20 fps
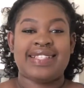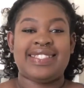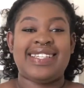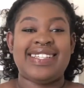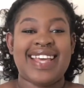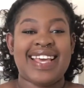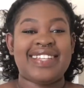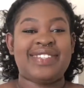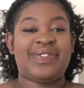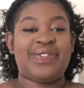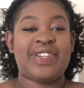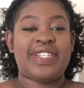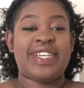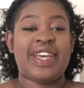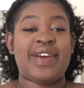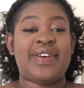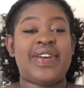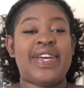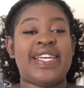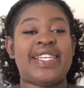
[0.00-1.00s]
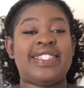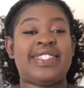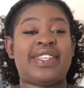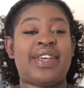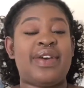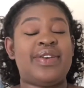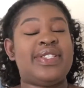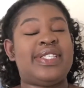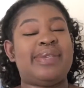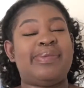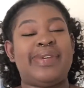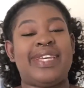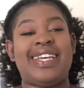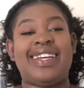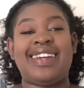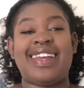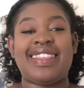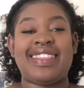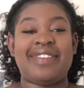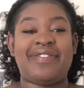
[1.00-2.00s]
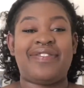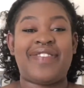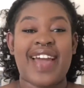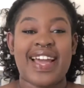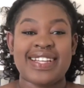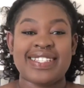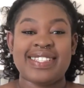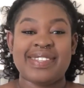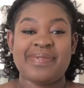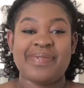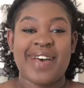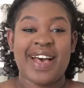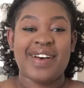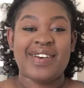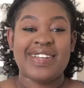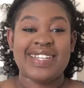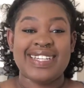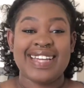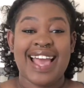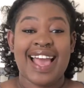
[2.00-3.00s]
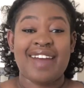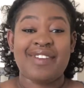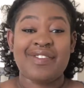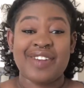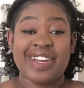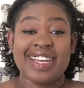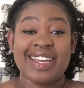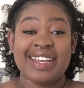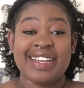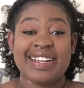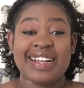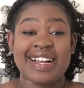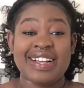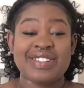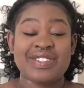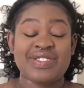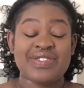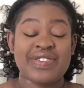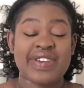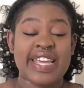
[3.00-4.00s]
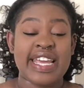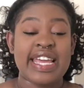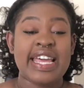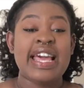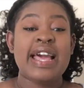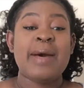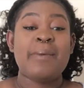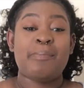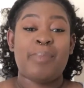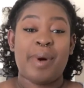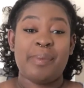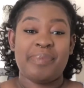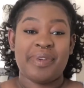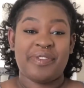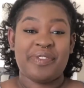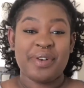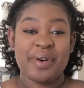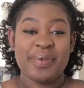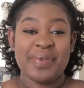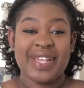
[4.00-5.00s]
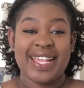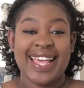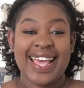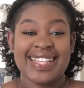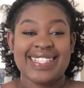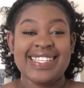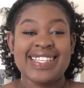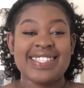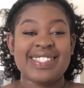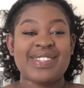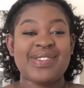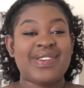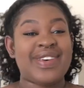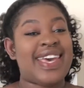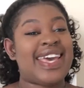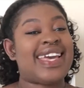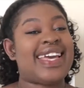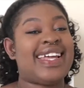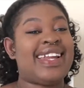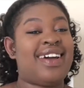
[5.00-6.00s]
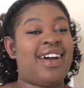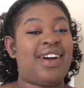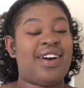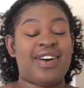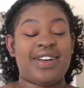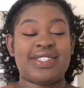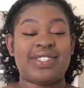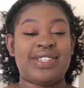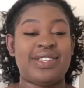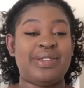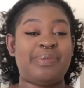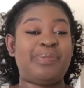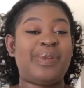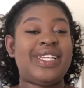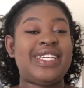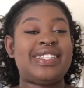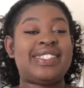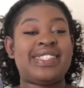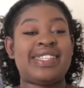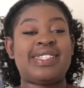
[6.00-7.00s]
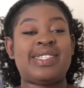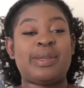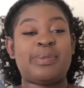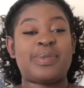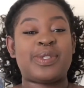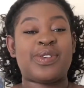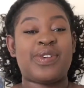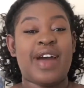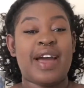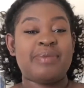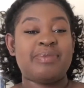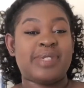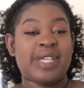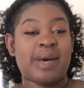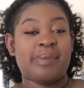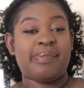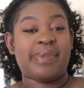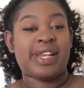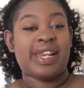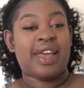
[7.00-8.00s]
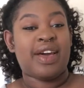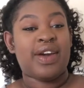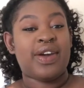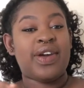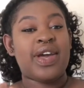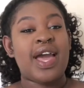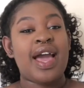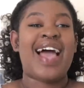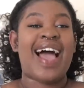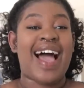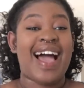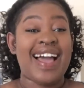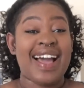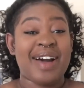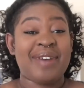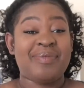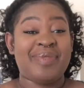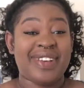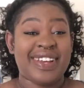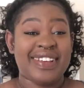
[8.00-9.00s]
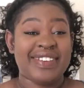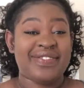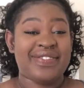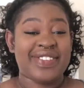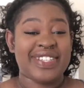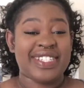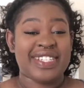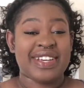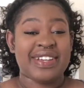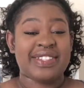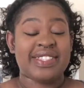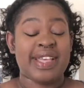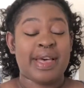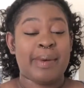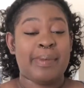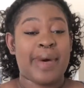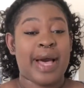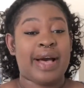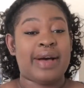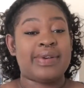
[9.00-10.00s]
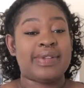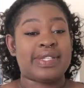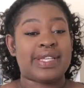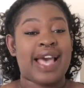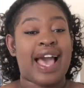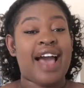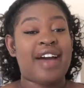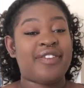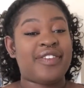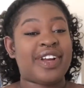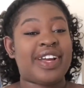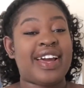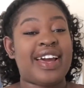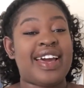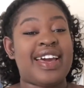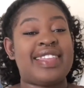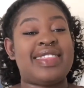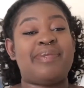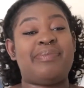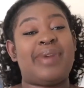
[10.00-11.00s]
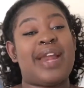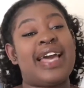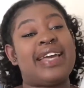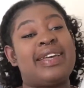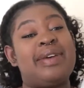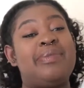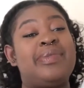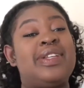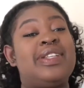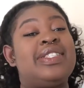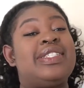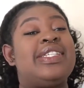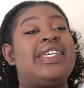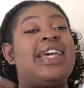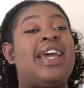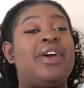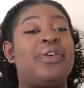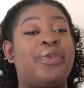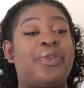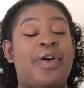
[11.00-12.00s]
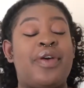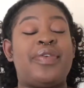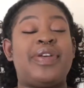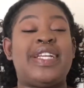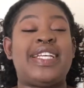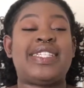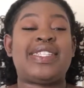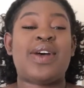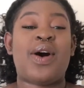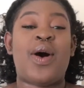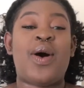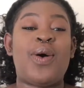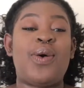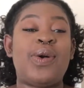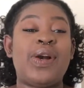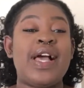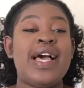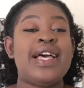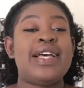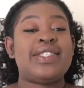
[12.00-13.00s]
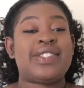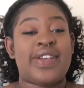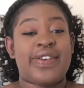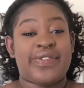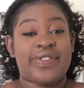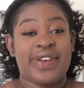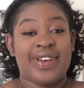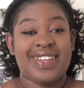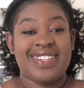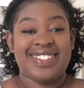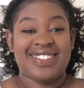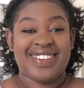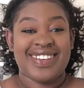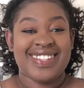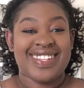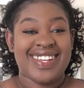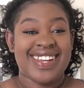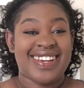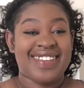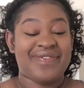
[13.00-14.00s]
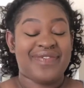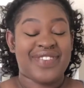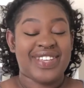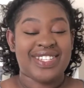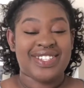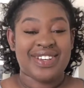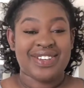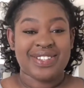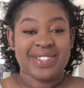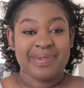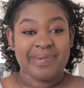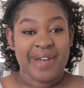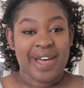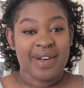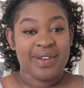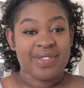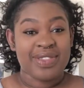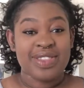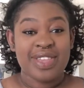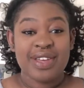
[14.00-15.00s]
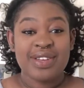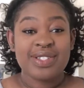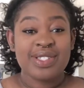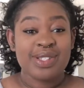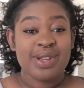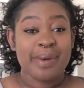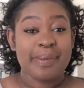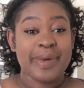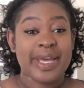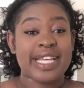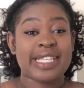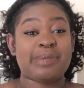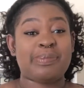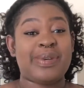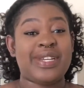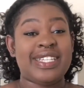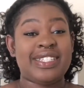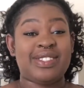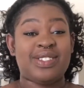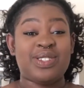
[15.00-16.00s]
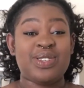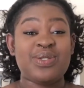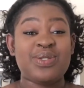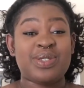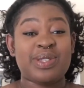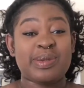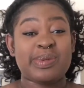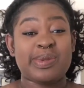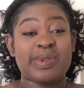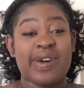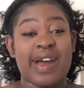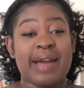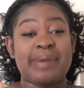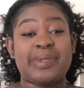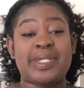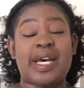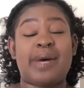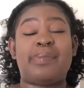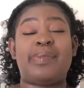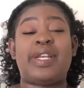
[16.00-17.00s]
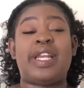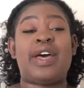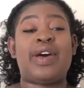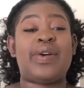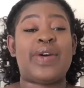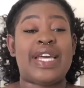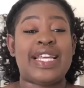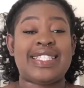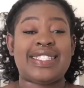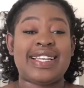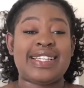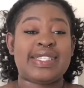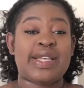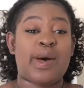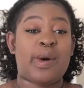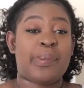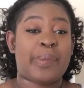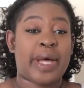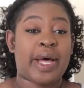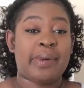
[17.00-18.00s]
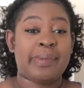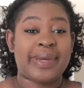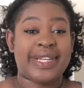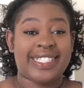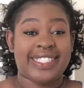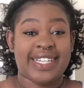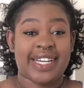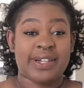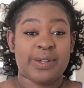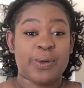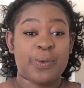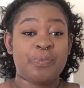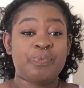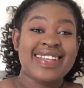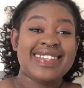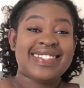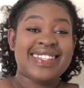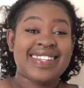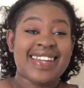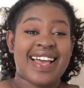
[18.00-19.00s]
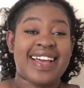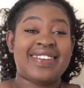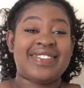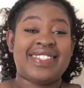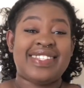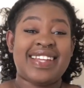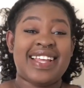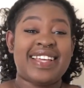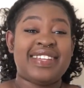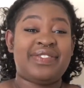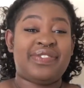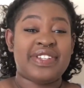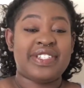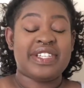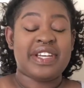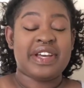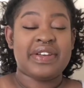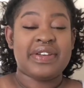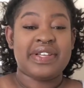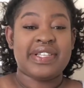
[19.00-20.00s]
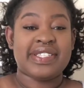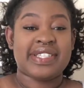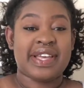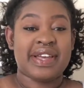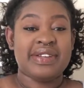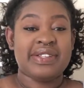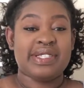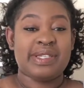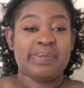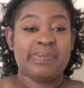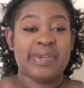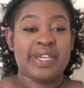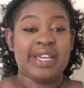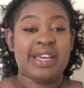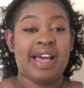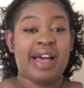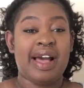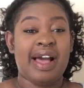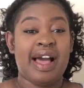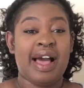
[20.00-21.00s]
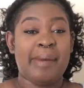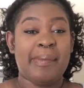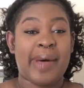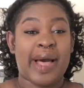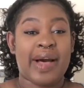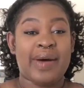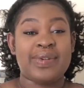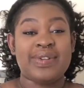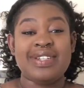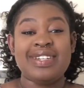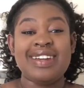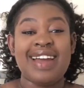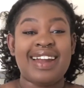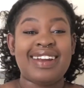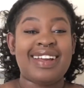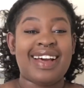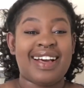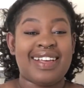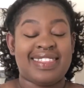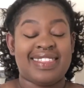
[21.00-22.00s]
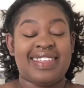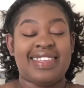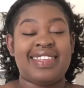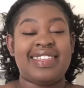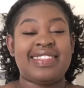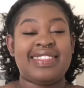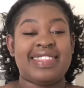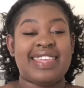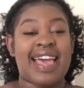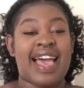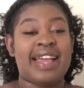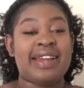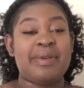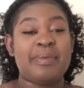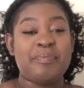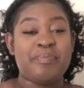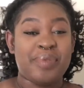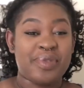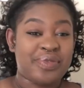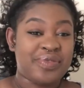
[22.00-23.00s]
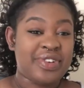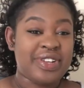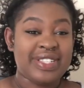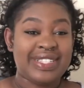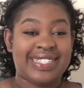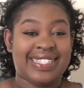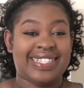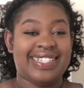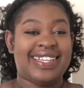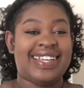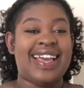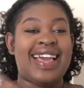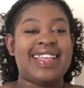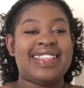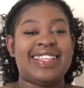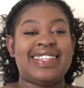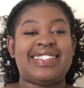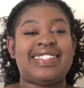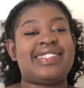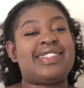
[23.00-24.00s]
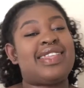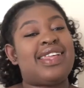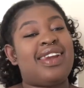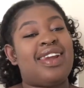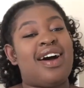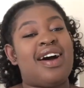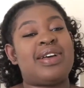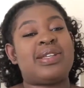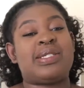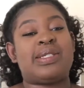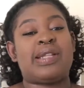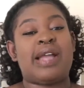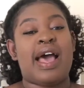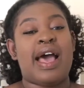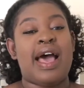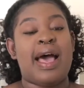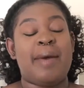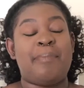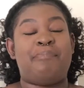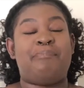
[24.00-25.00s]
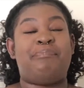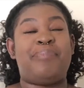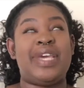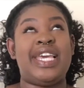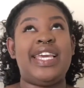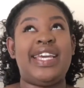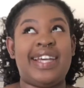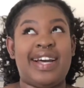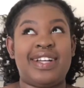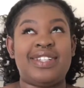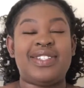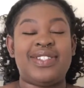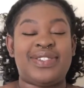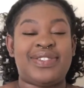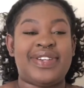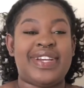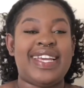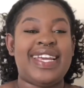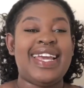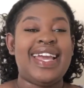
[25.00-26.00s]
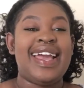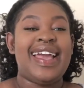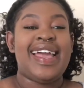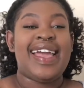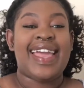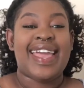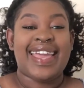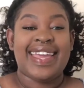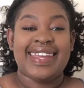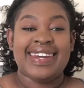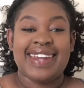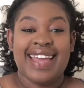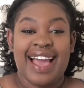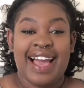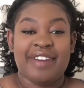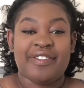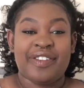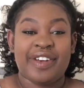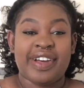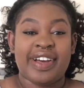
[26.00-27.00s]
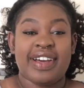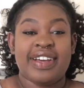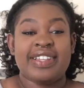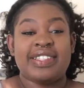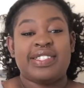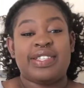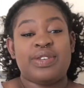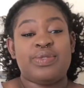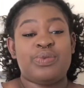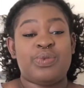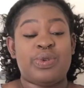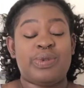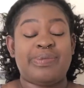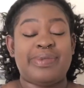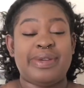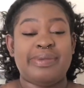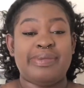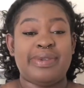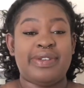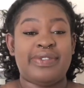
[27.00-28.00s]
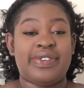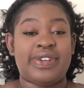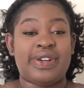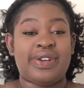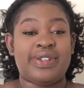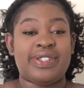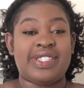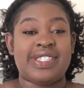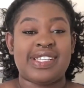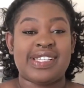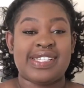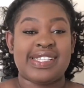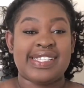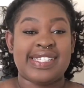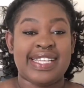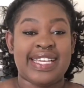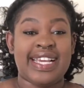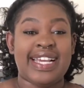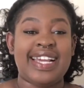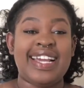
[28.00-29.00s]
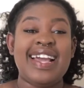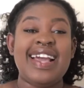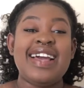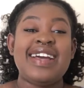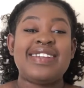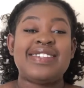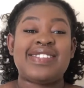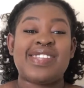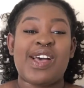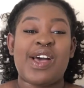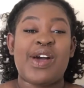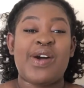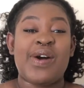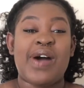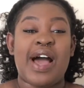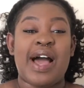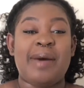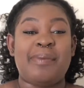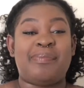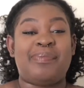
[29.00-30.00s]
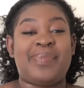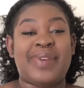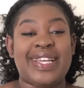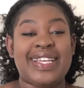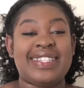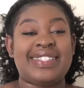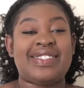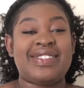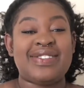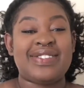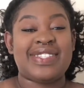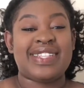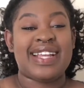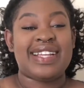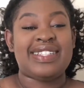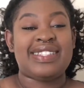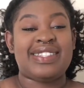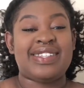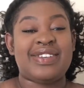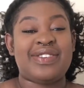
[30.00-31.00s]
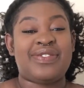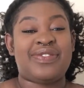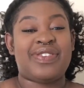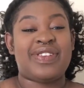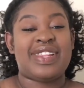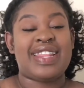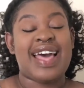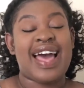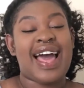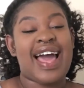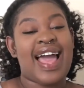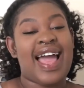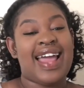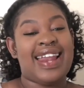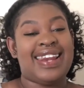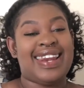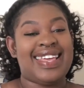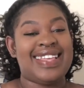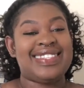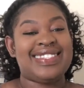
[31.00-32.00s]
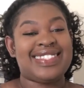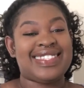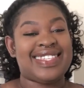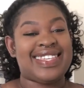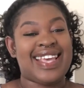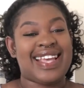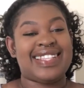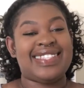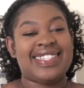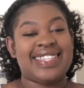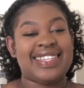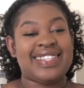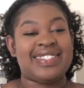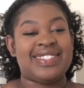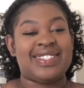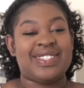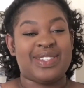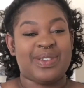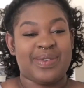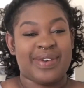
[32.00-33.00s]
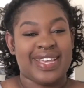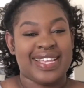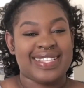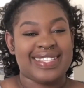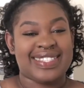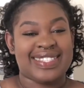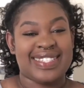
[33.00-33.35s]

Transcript: Today's video is going to be another fact about an African country. But before we get into it, can I ask you please to subscribe down below. I upload videos about Africa, the black community and growing as a whole. So if you're interested in videos about those topics, please do subscribe down below. It does help out my channel. So now today's video is going to be about none other than Burundi. This is the last B country in Africa. Soon we'll be moving on to C. So please do stay tuned for that and let's get into it.